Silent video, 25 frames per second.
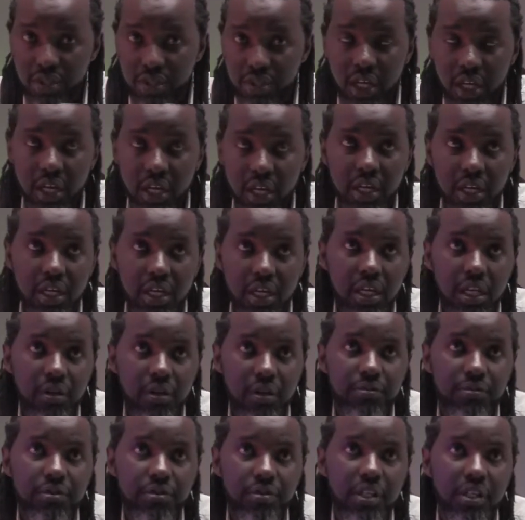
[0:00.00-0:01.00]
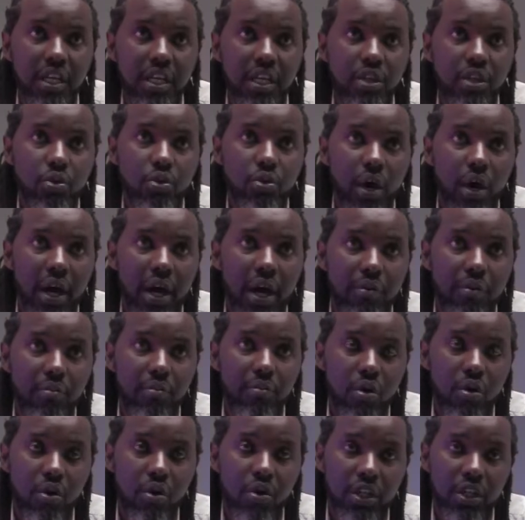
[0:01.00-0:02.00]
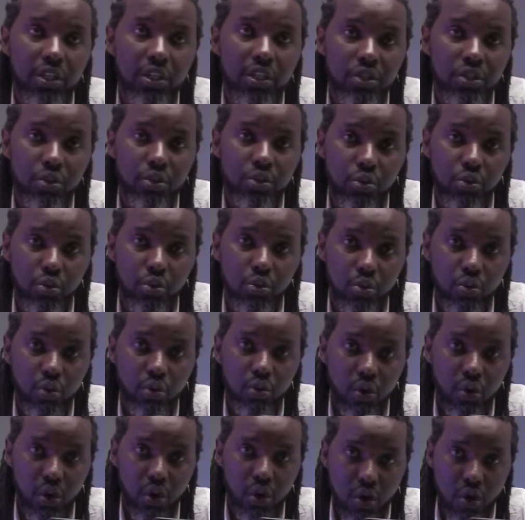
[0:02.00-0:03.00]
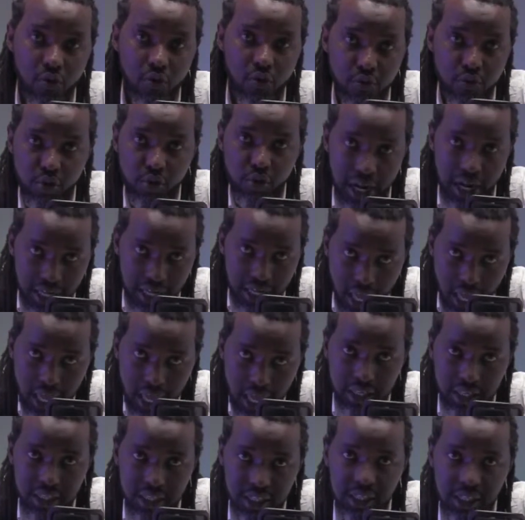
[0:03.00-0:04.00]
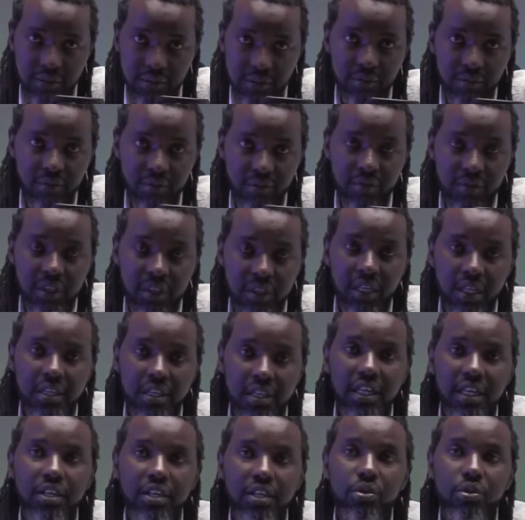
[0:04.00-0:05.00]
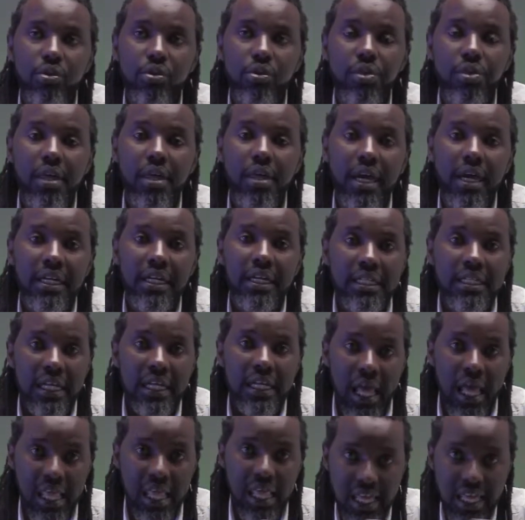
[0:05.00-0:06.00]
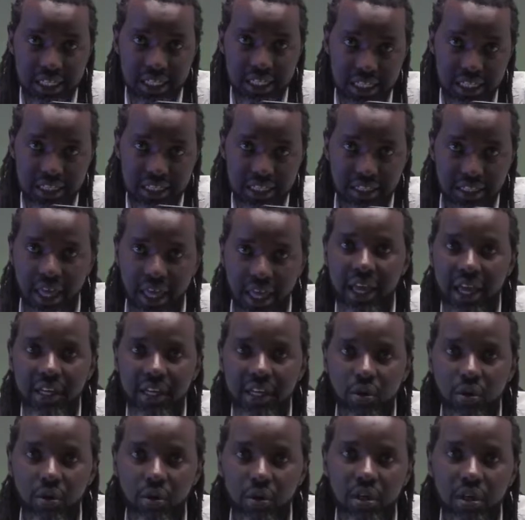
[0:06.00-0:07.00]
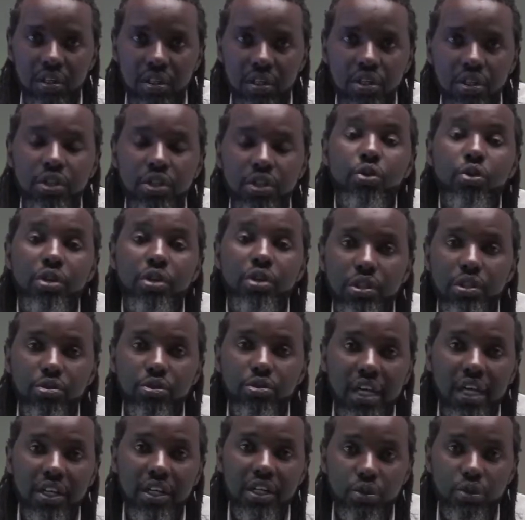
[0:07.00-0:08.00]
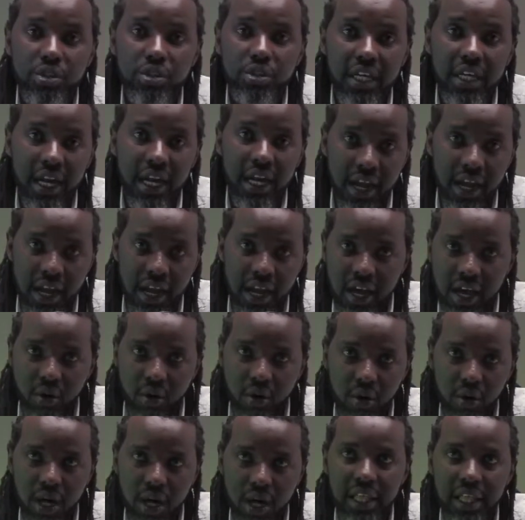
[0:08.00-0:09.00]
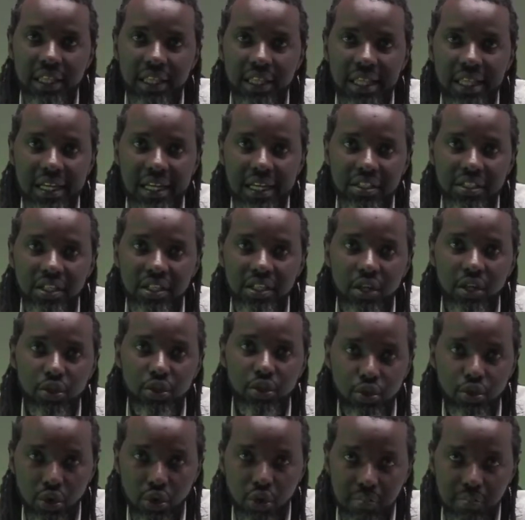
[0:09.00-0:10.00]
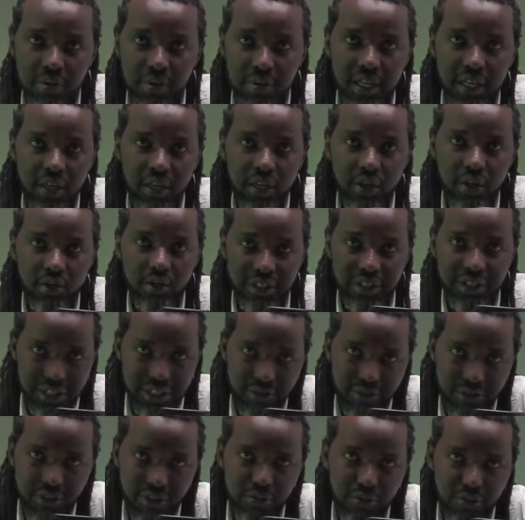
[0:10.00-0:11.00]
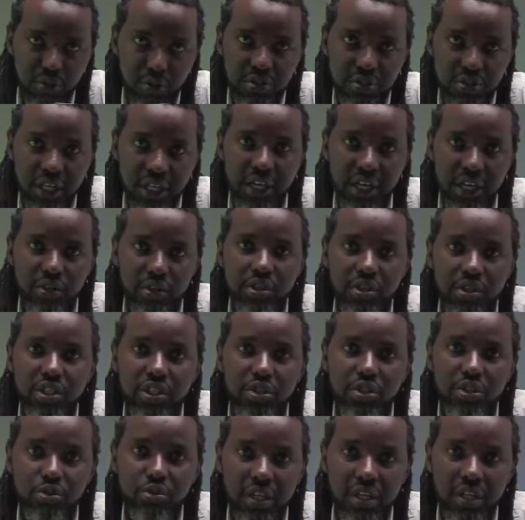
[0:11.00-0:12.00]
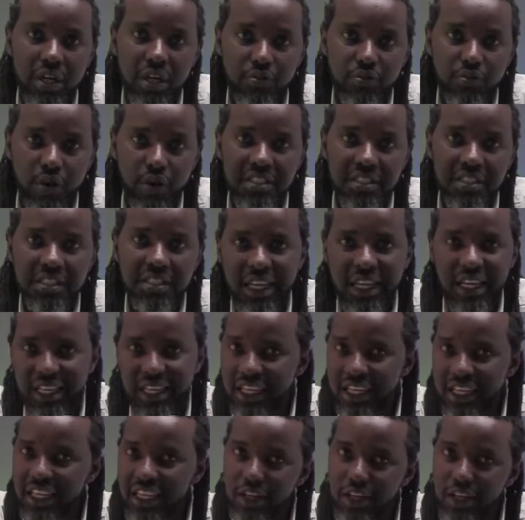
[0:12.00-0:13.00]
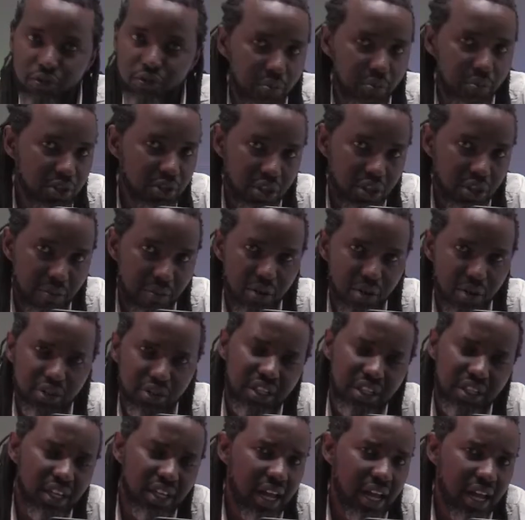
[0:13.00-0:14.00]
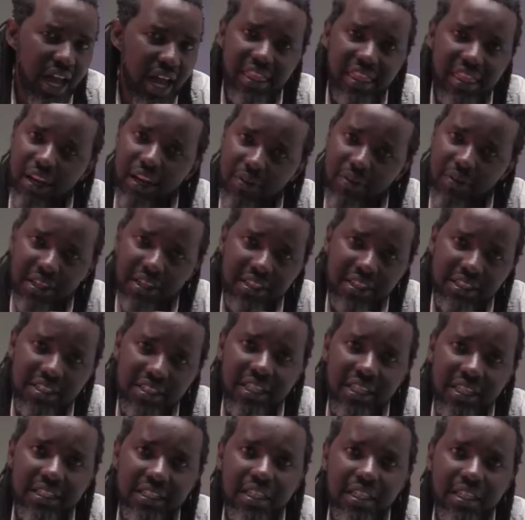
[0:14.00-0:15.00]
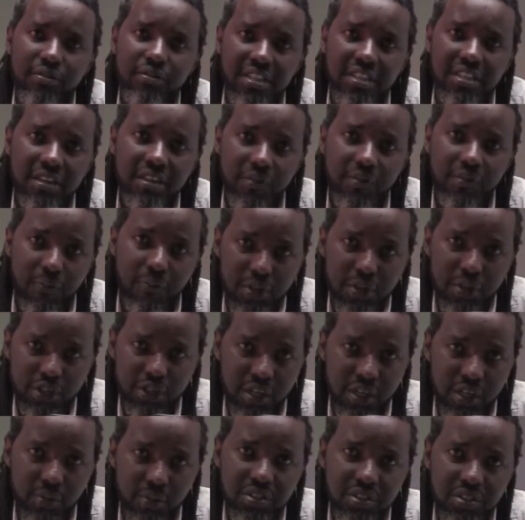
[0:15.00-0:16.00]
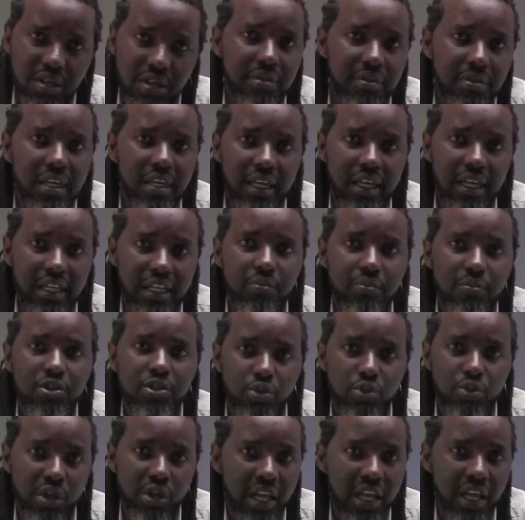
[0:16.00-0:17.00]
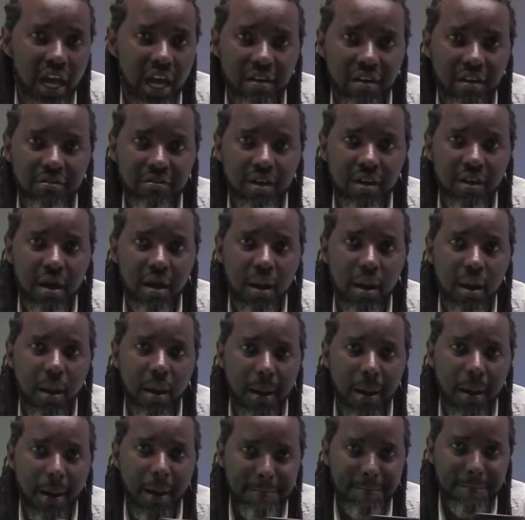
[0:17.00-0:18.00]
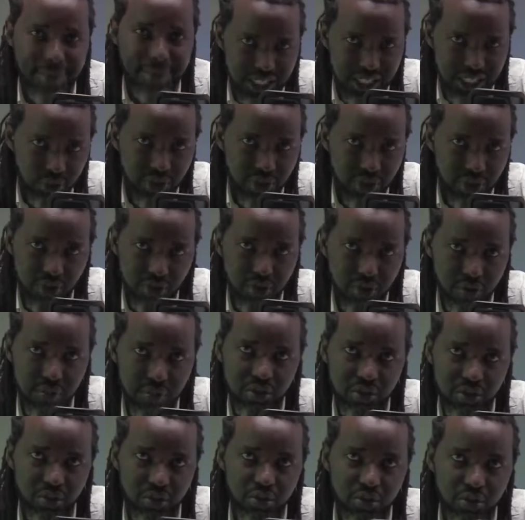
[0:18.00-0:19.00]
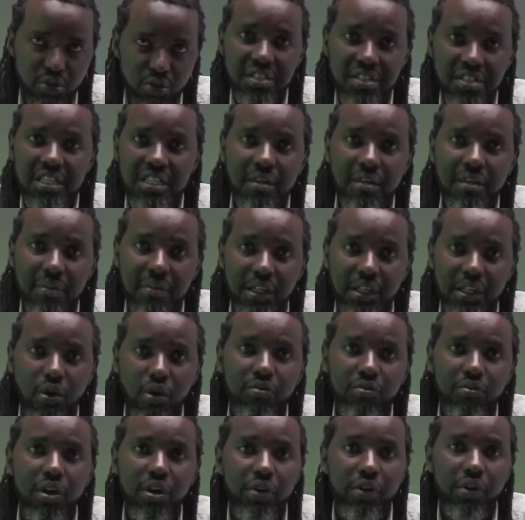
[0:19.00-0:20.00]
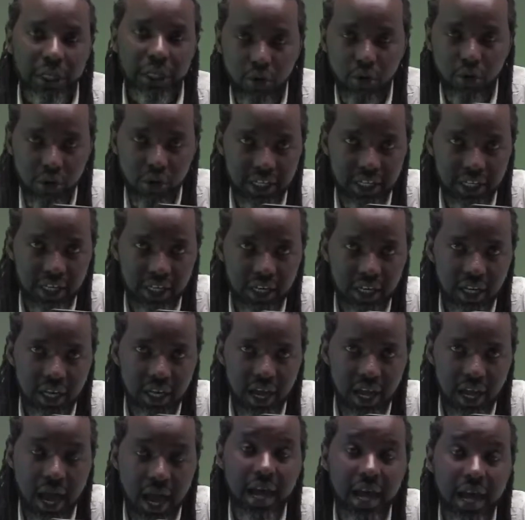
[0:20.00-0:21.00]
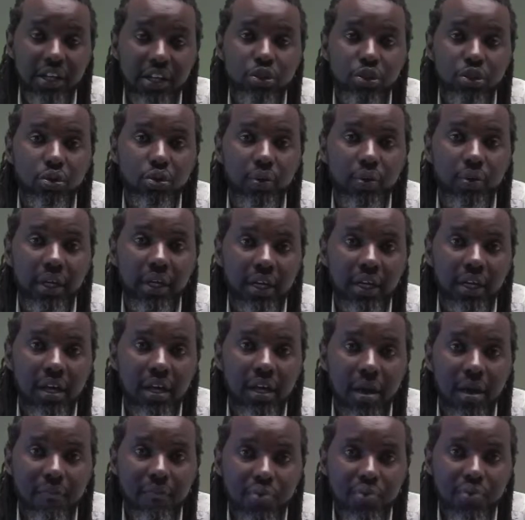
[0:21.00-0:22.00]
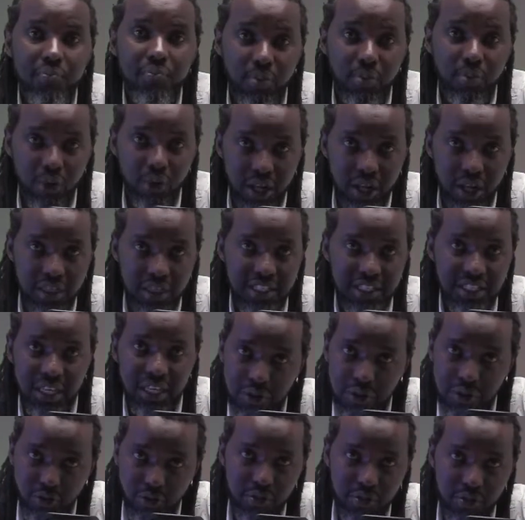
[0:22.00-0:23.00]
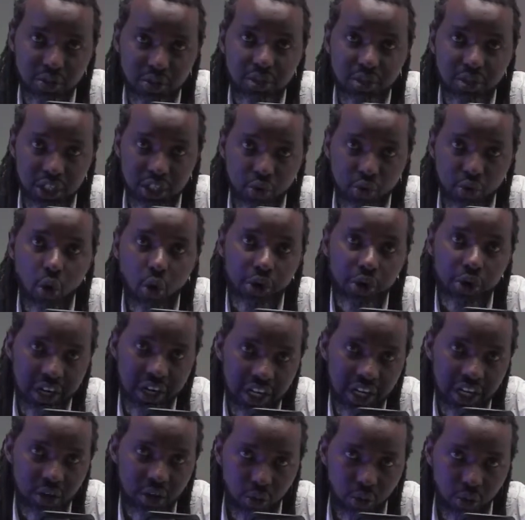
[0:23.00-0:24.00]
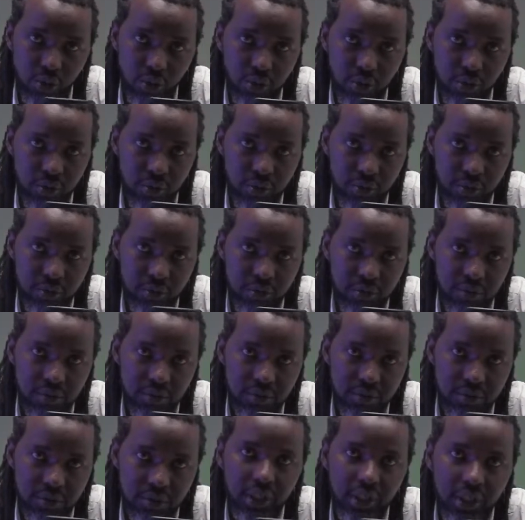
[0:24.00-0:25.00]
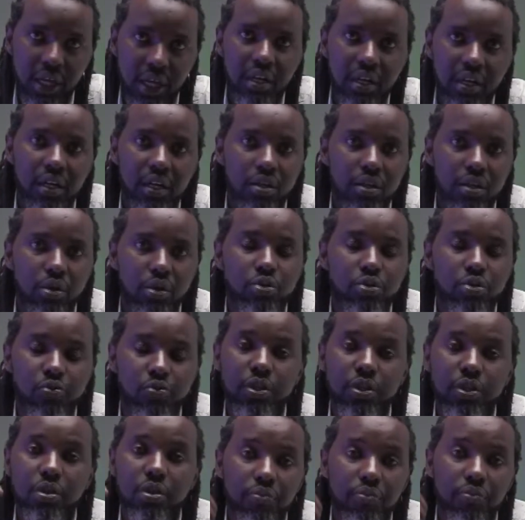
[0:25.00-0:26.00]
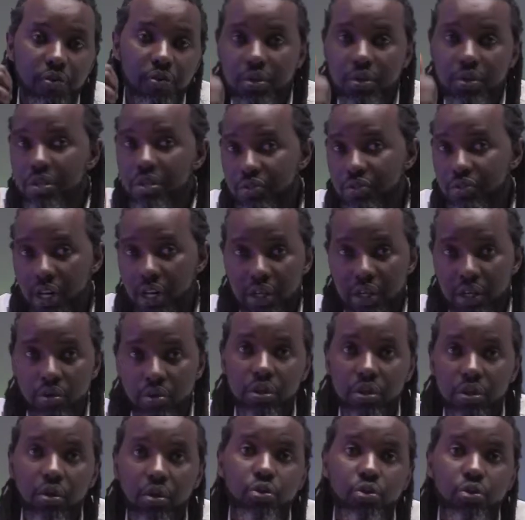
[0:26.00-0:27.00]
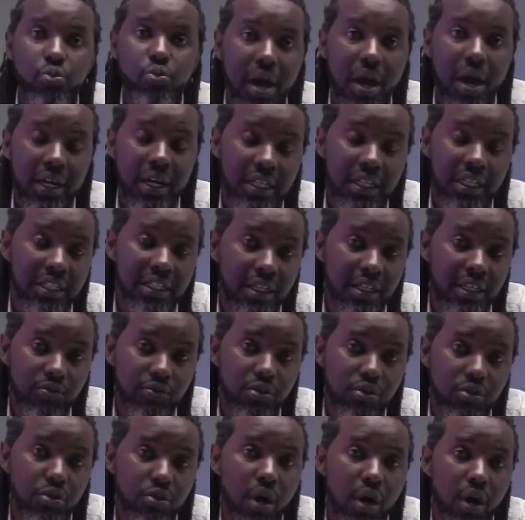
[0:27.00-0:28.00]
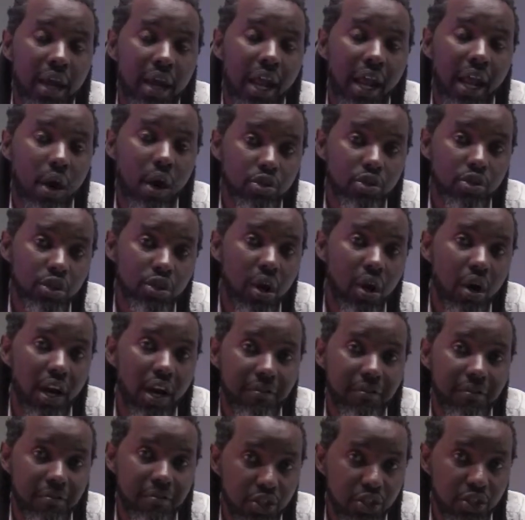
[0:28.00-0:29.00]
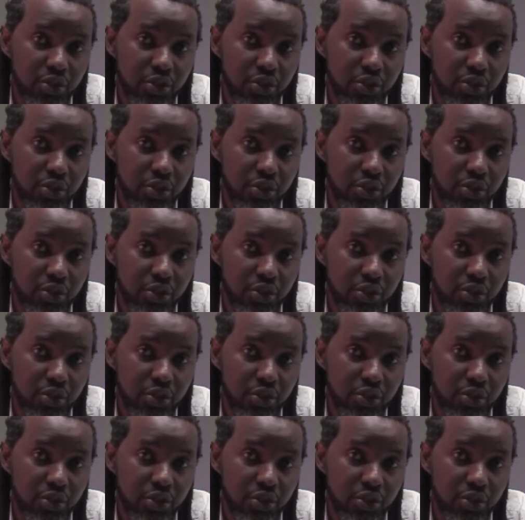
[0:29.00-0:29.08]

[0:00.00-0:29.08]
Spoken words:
If say you are more into food and health, then you know that that is the end goal. You need to start shooting now, and that should be your driving force, and you need to start focusing and getting information about it. And the advantage is that if you're passionate about something, it means you already have part of the information. So it's just a matter of now recording and showing people the same information that you already know. Okay, because video is really good because one, it gives you an audio and visual